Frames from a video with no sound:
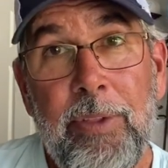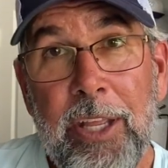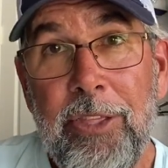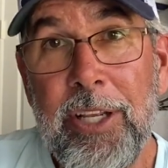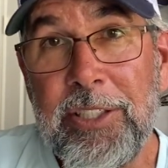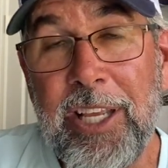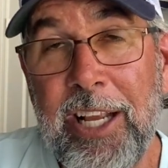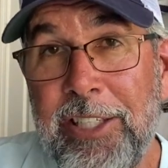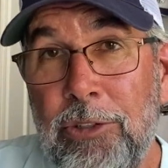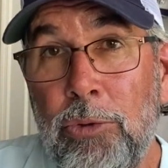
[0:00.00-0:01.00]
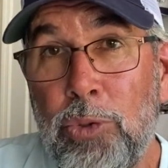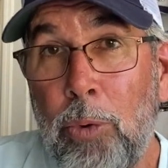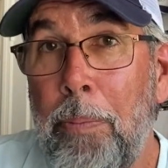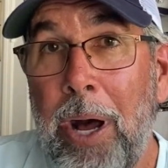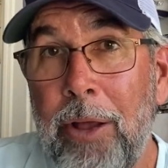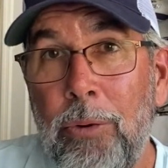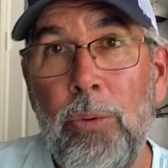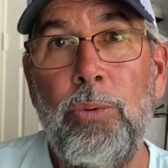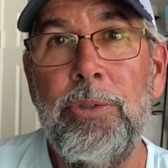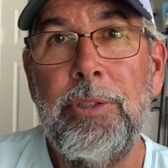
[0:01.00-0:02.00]
In this case, those were
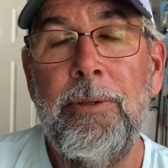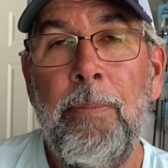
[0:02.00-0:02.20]
potholes.